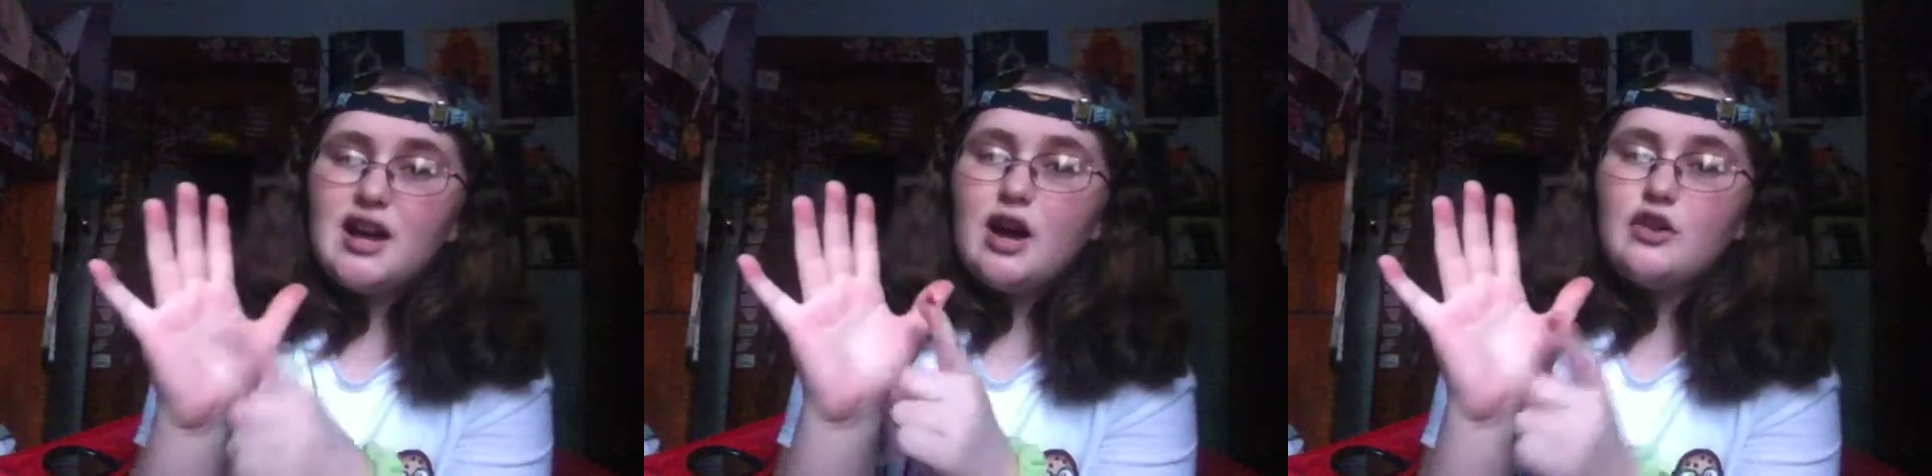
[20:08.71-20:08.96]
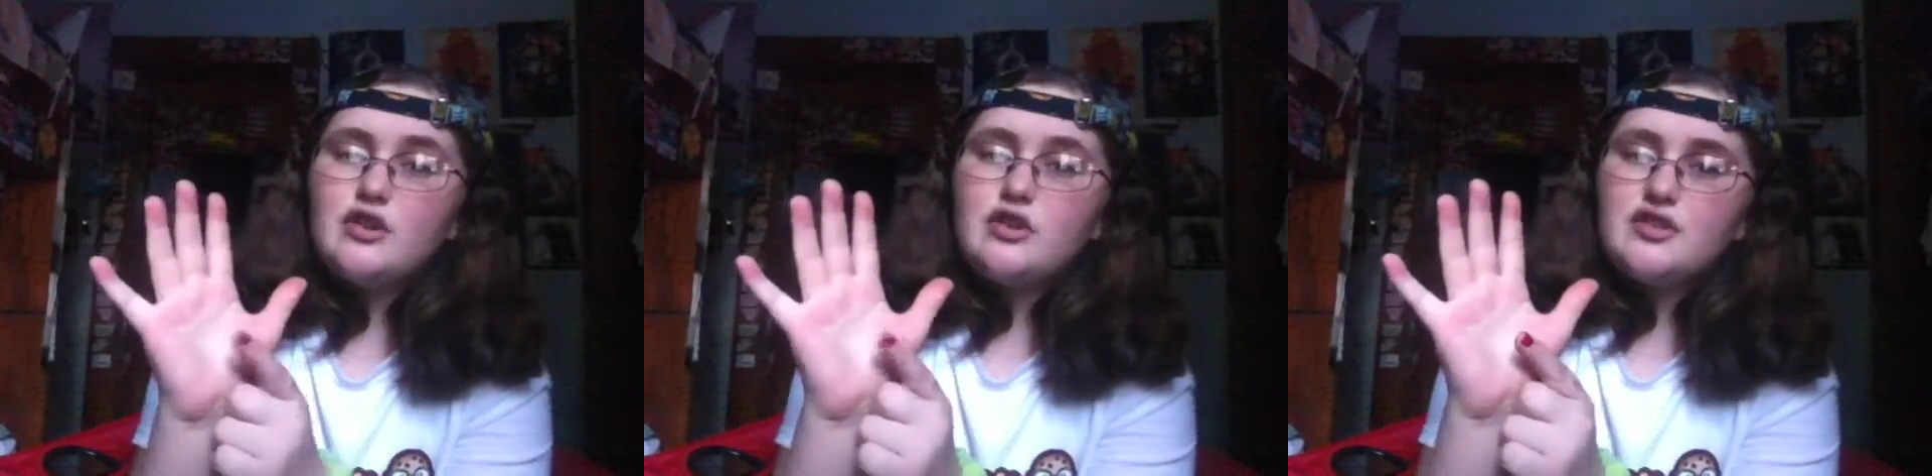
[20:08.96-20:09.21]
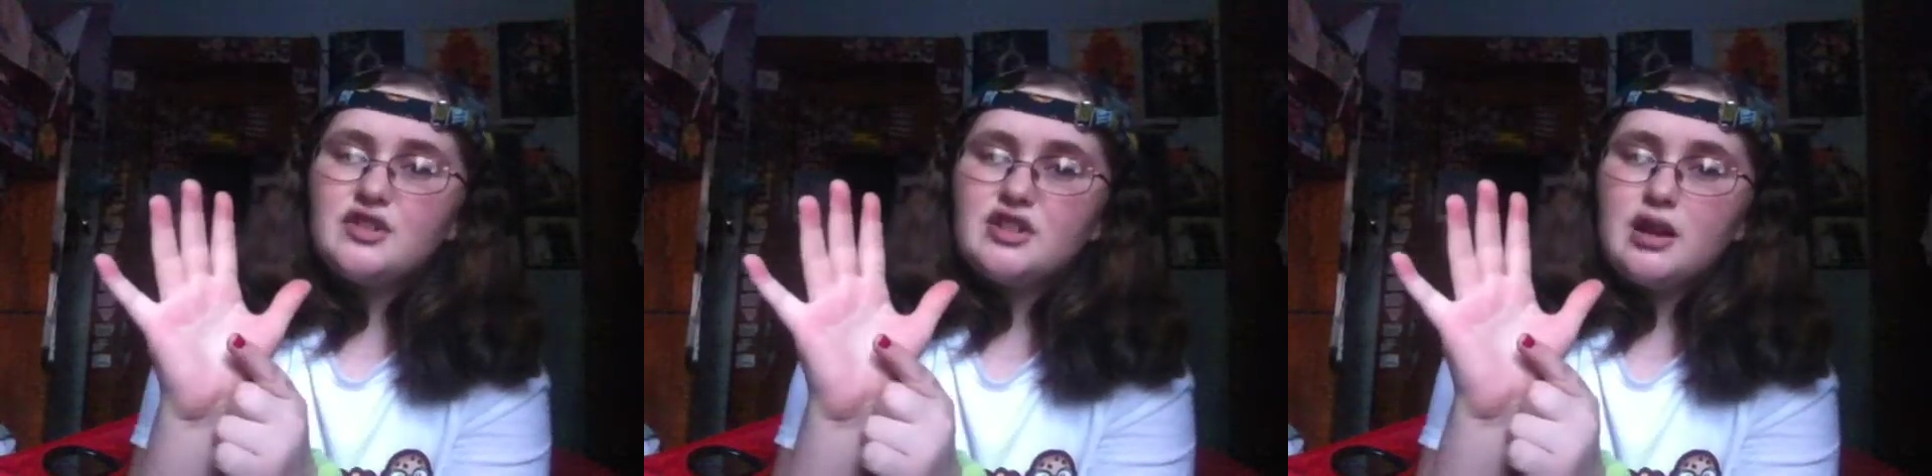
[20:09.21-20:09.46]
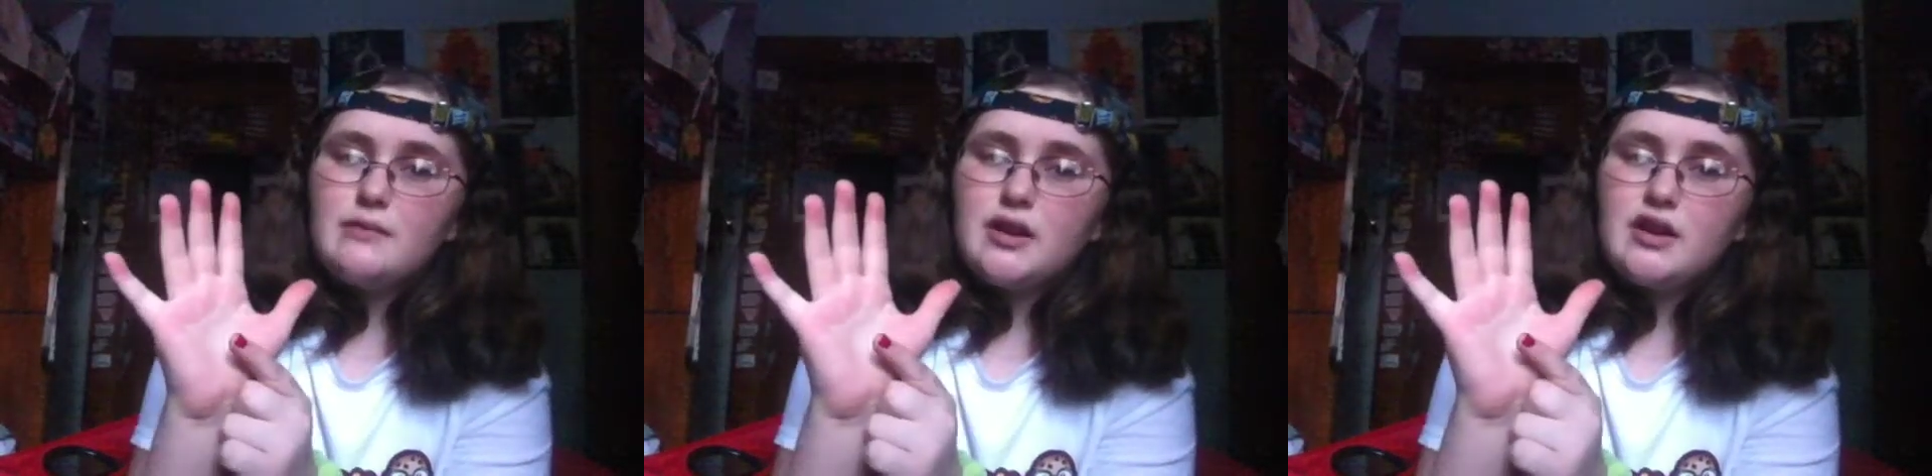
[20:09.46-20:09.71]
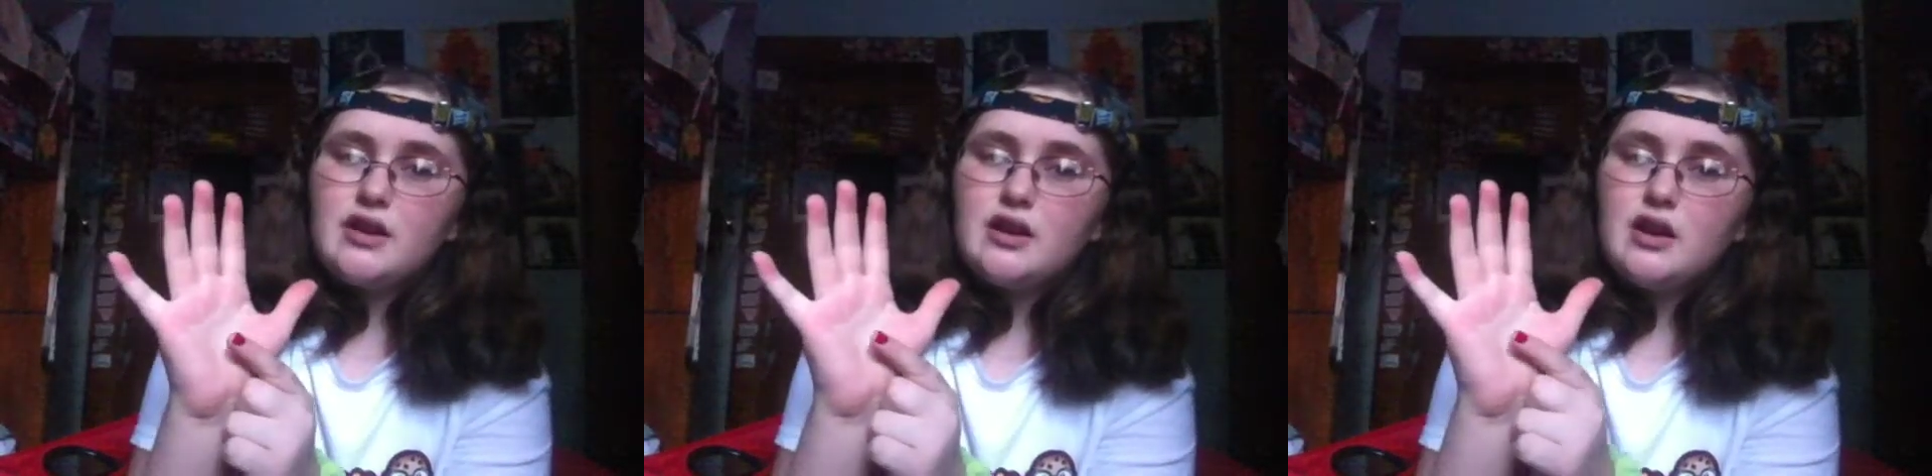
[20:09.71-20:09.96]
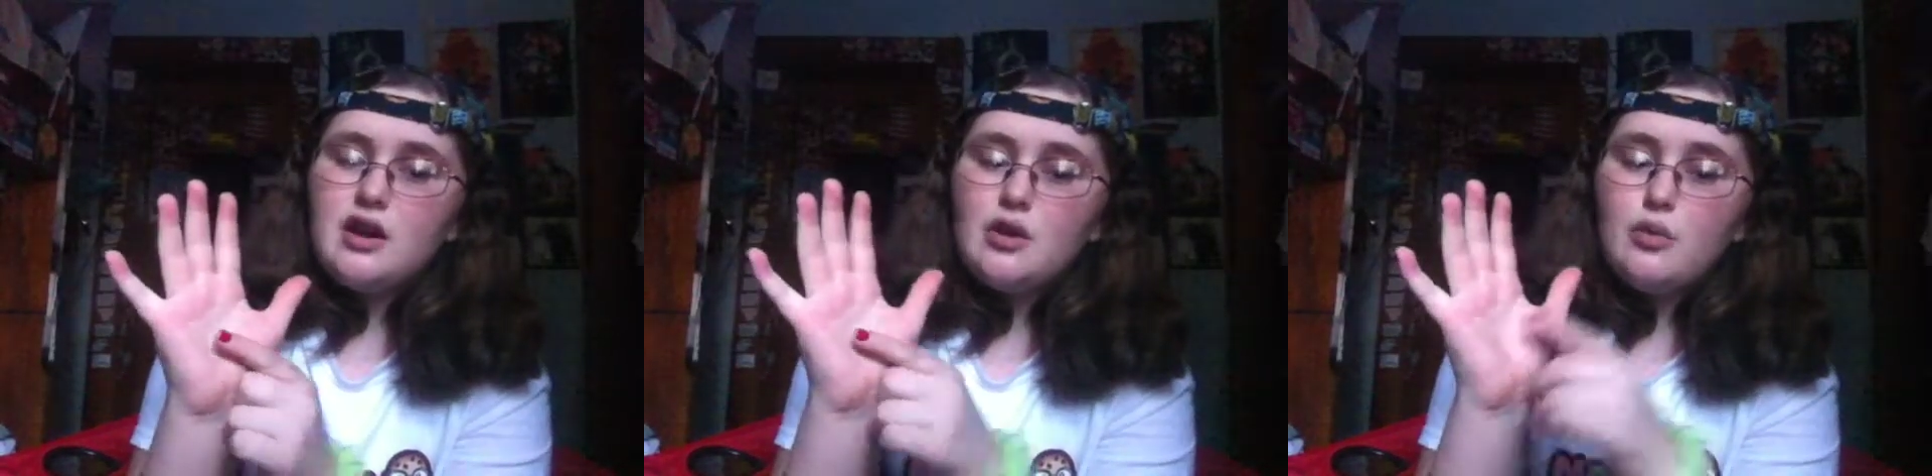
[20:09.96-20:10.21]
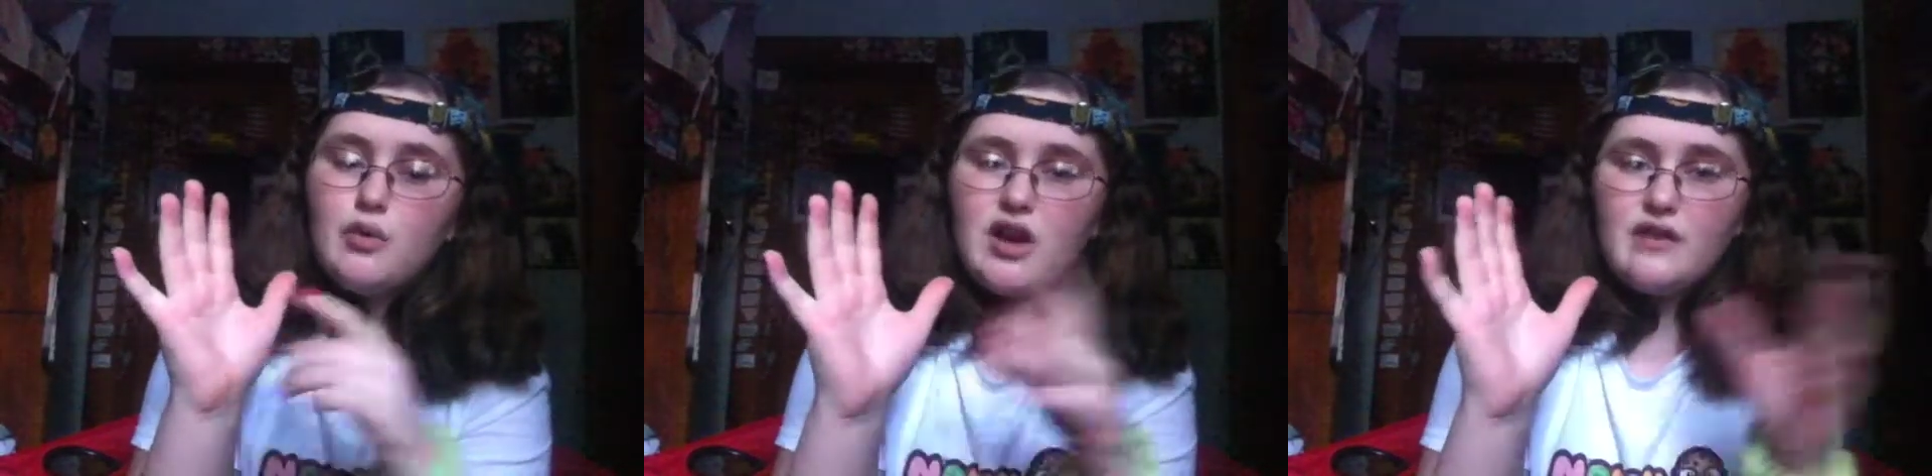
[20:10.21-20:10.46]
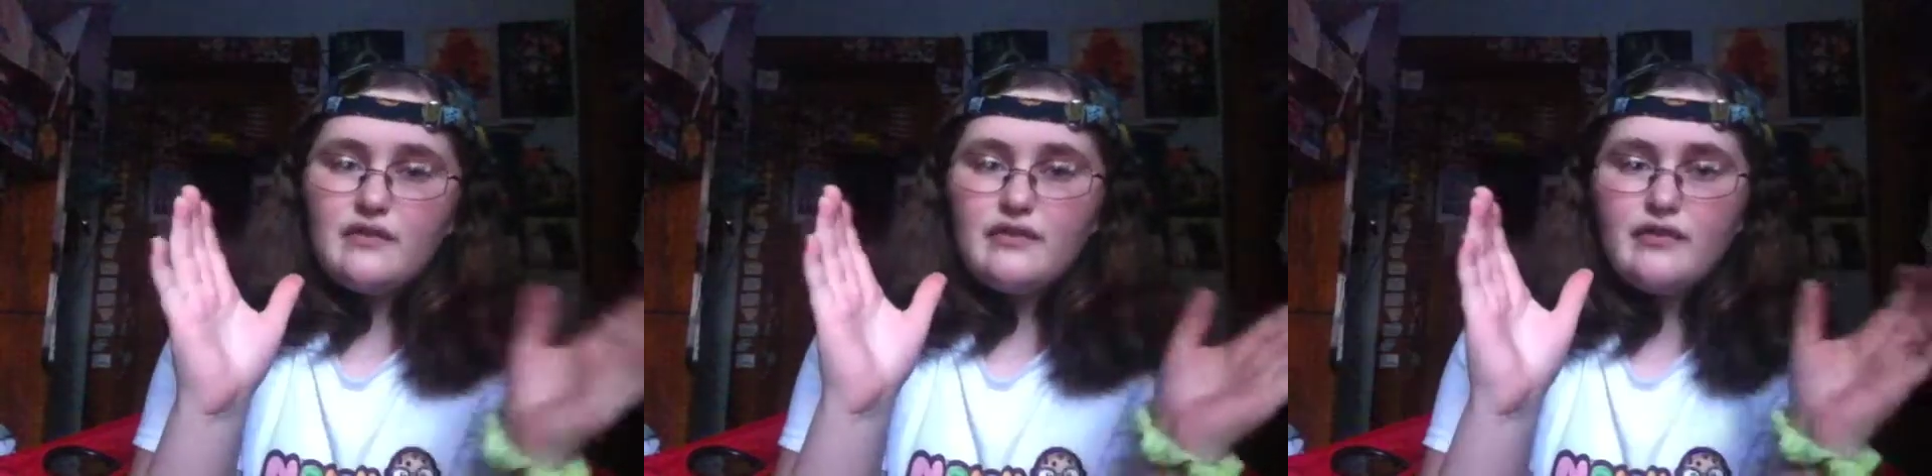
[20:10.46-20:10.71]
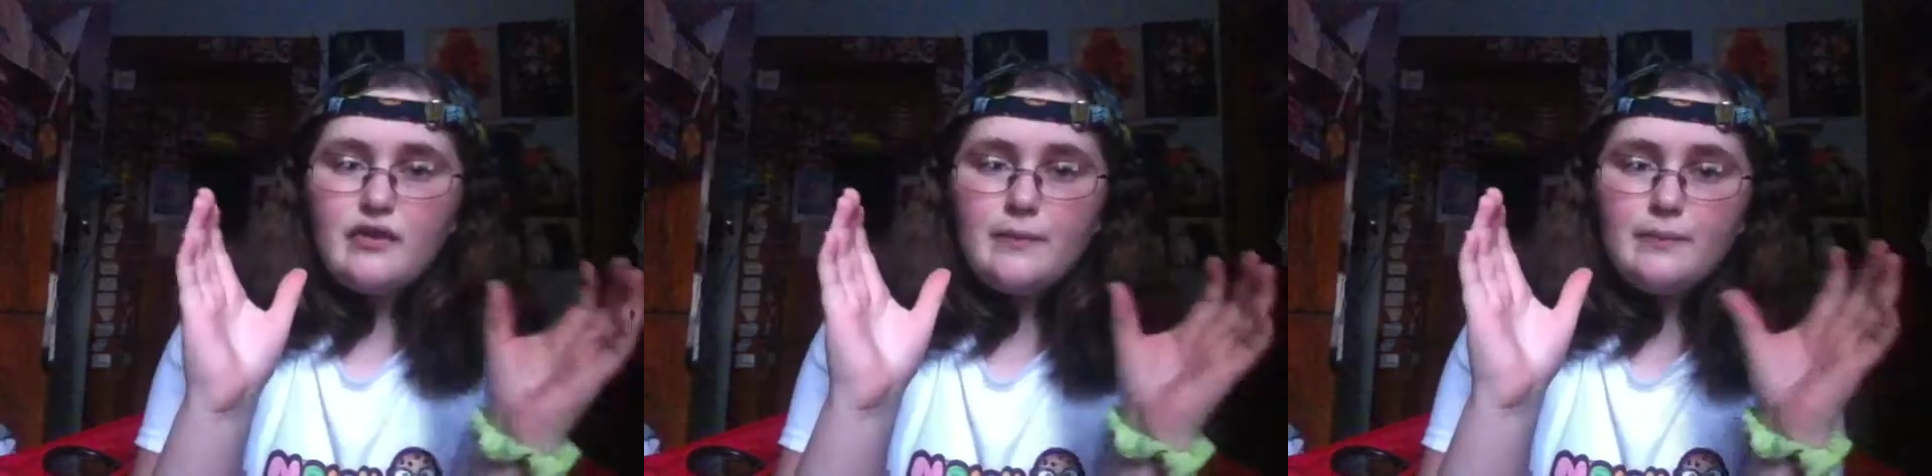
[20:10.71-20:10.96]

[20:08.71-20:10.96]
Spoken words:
out of your stomach with